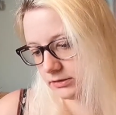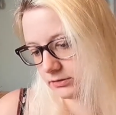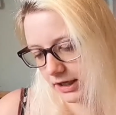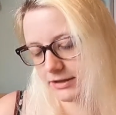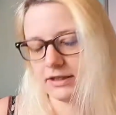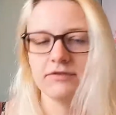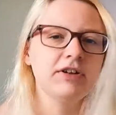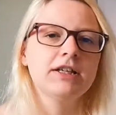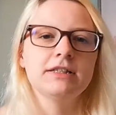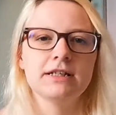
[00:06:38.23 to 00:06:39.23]
Okay, so the
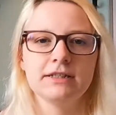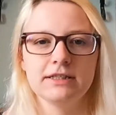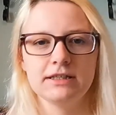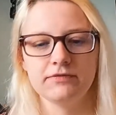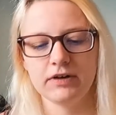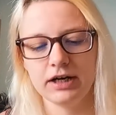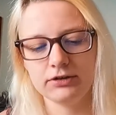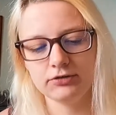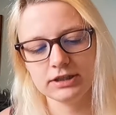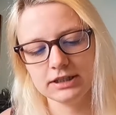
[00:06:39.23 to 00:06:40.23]
first sentence isn't very
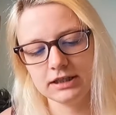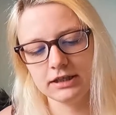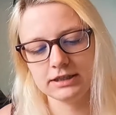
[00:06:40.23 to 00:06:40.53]
interesting.